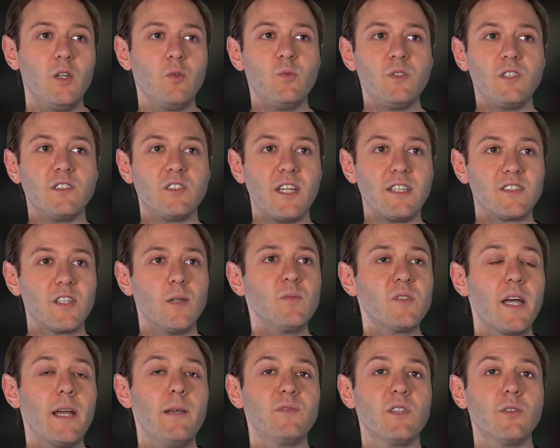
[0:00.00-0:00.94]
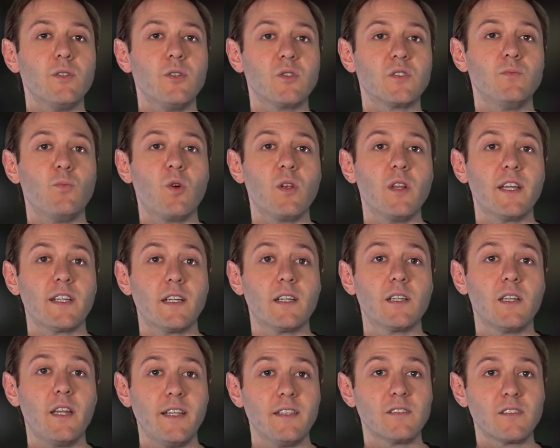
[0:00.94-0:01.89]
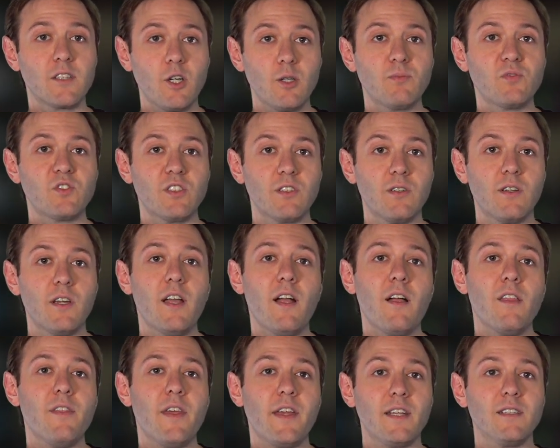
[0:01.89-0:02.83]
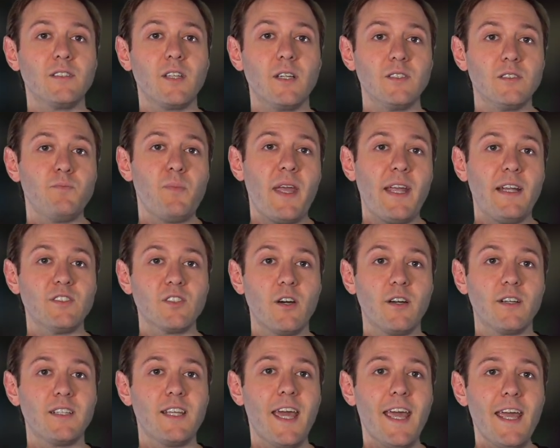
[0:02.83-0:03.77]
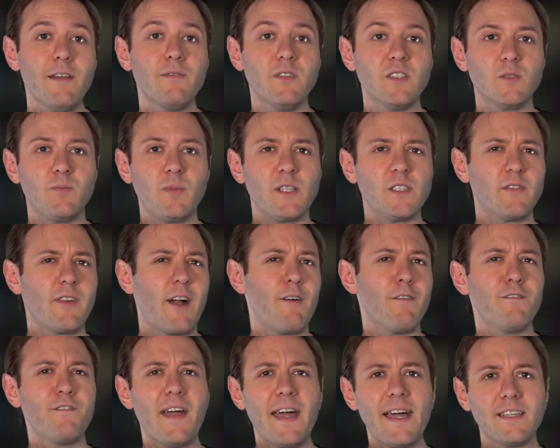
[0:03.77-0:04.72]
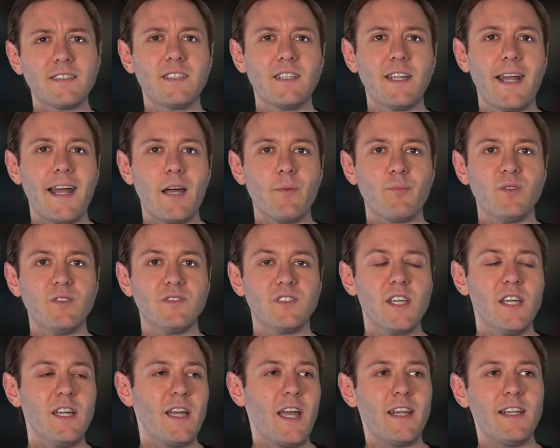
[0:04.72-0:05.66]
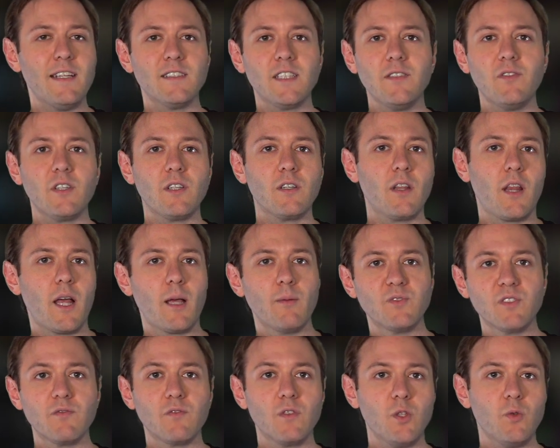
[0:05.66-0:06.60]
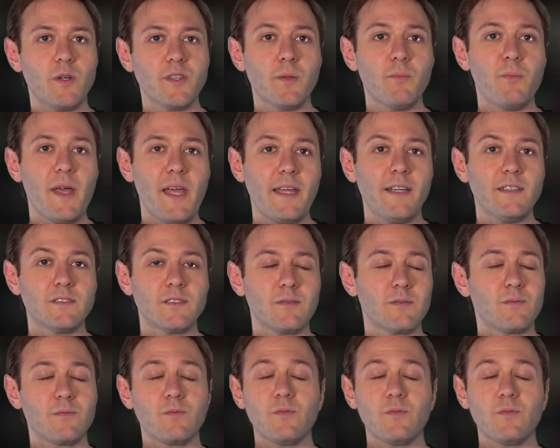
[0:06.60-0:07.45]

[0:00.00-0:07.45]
which is that sometimes it looks more like a clay sculpture than it does paint on canvas because of how fast it happens, and he's leaving globs of glue on the paint.